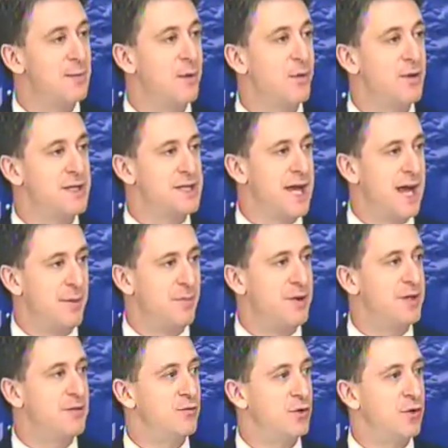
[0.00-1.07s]
But what's
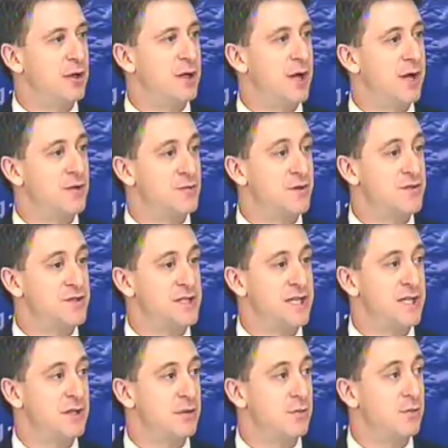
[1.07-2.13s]
happened really, as we've
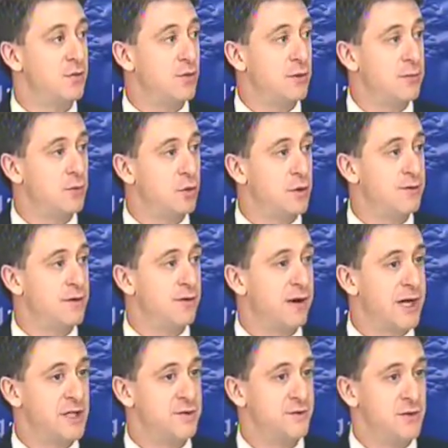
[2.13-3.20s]
seen more and more over the
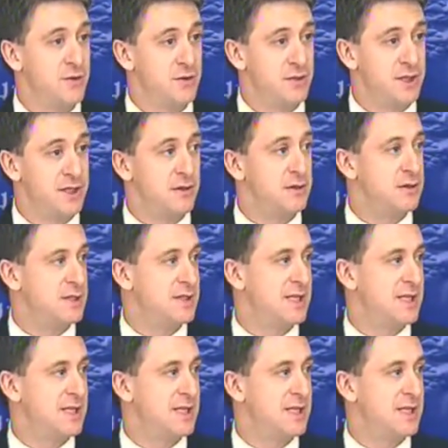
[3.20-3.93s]
last few years,